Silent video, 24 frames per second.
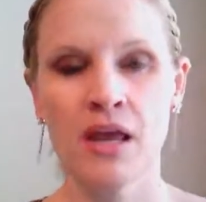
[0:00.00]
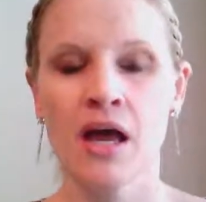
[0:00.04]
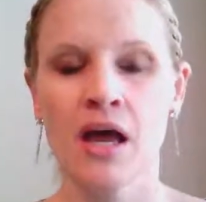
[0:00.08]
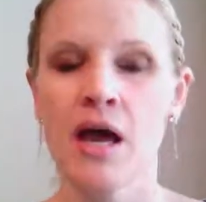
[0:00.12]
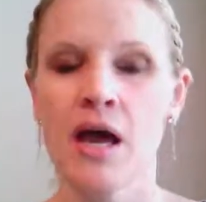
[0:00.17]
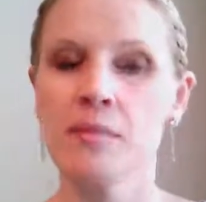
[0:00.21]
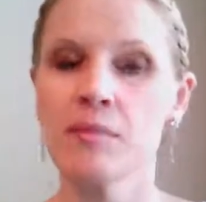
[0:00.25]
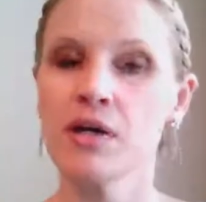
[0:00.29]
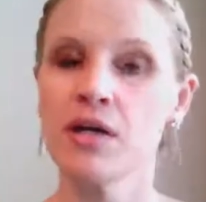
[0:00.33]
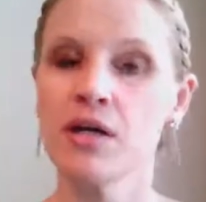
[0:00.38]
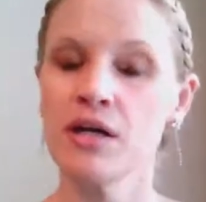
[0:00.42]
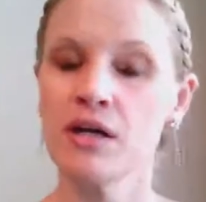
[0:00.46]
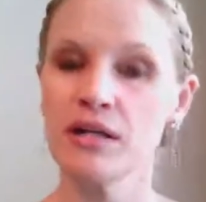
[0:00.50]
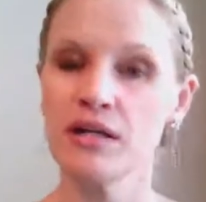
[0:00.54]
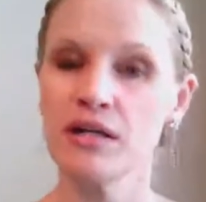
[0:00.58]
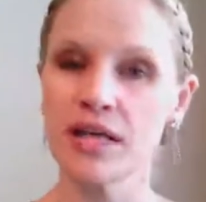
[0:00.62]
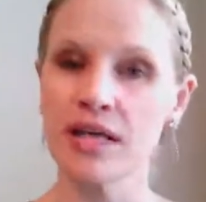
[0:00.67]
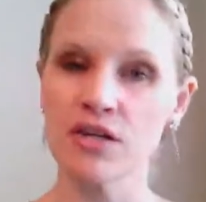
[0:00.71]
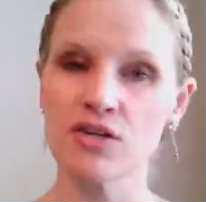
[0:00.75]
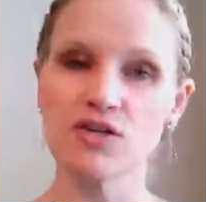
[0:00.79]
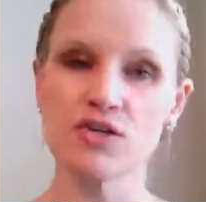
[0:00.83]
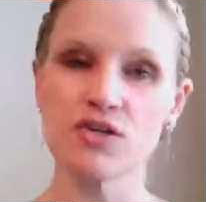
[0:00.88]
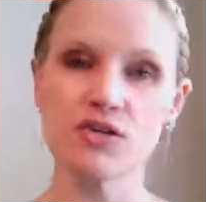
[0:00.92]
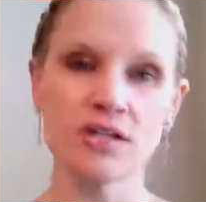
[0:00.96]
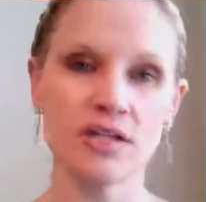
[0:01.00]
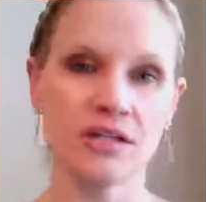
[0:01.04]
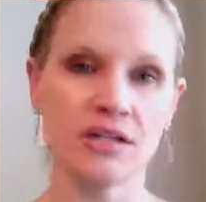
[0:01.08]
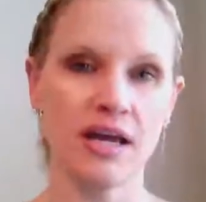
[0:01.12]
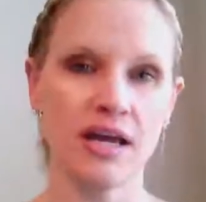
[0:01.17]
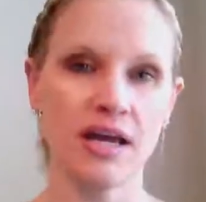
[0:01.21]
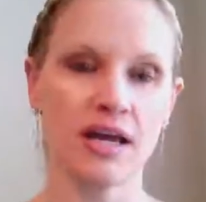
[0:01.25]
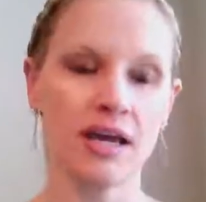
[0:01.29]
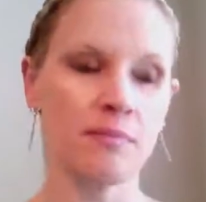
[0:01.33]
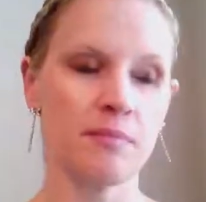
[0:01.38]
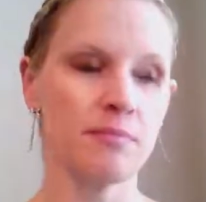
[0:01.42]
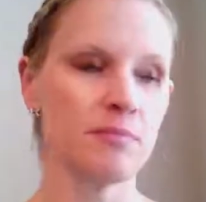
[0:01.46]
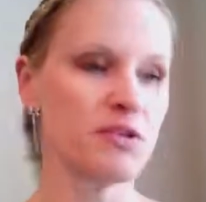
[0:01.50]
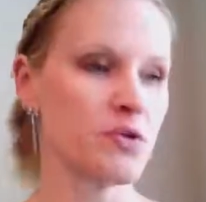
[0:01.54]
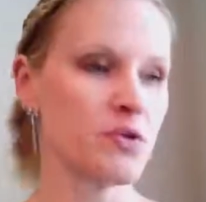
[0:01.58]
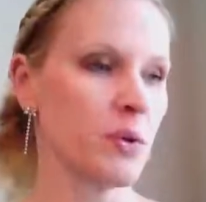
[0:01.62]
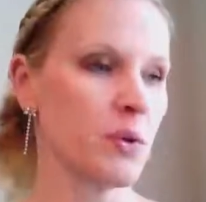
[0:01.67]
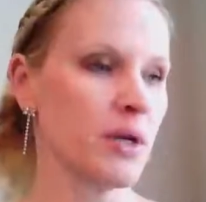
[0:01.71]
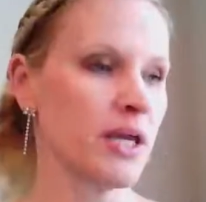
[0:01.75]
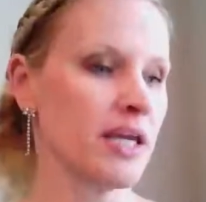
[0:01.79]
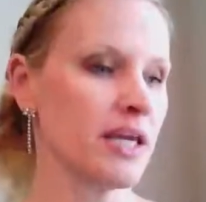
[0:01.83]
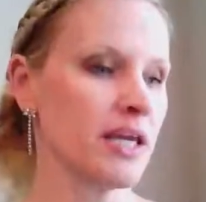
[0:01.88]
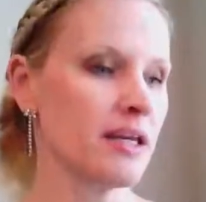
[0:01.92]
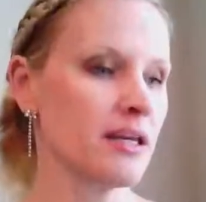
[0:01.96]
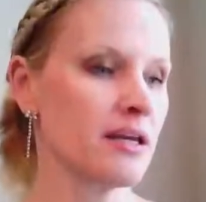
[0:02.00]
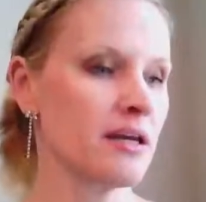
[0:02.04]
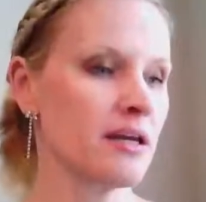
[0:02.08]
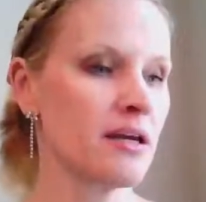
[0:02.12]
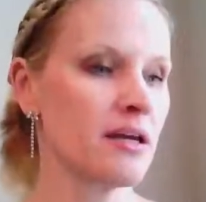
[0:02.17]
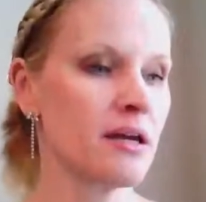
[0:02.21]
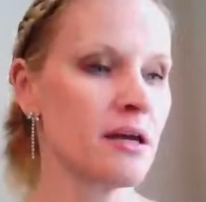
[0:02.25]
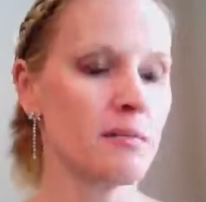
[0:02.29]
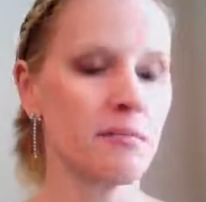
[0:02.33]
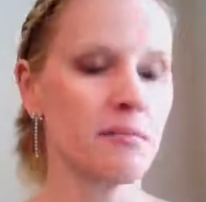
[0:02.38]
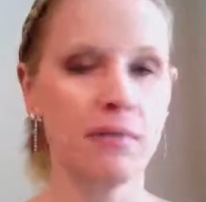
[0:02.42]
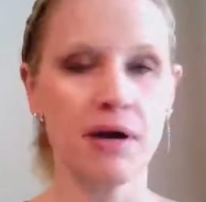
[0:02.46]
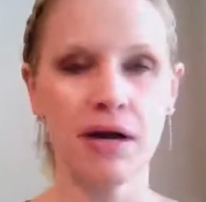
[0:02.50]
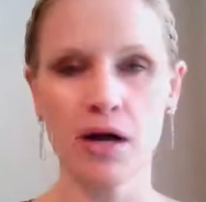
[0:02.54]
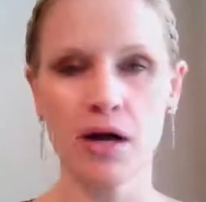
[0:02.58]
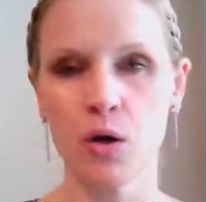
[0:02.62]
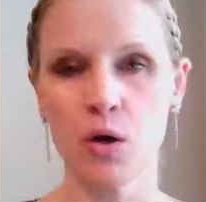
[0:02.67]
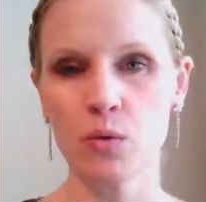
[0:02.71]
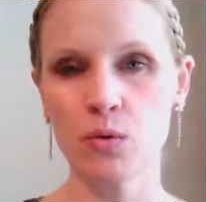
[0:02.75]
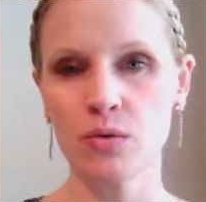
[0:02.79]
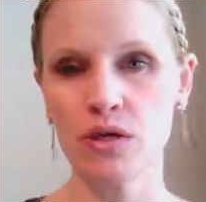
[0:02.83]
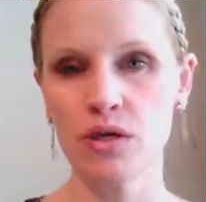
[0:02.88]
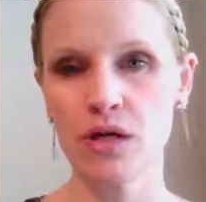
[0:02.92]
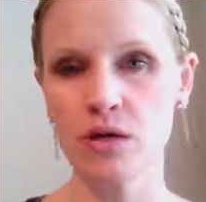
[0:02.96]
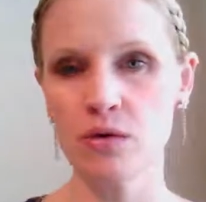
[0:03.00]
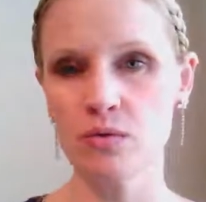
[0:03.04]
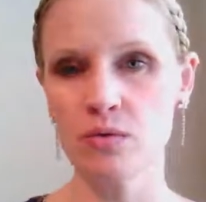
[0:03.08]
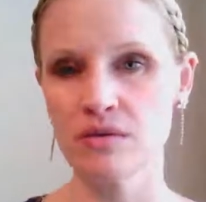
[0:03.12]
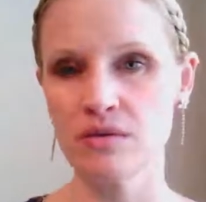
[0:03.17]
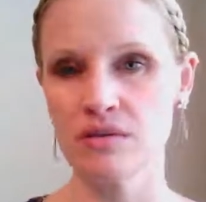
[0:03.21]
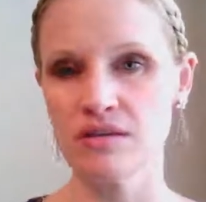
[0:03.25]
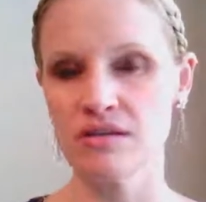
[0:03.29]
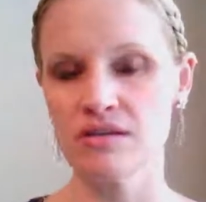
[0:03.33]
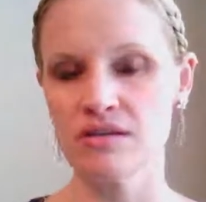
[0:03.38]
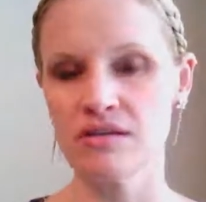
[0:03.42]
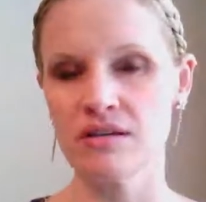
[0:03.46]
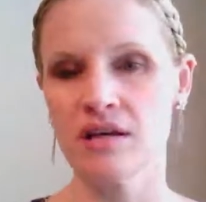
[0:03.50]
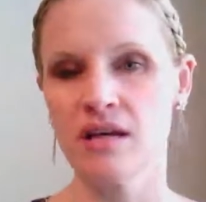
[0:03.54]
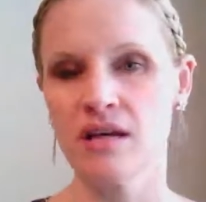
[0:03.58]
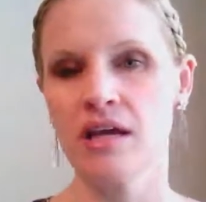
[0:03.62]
I'm going to lecture today between my own notes,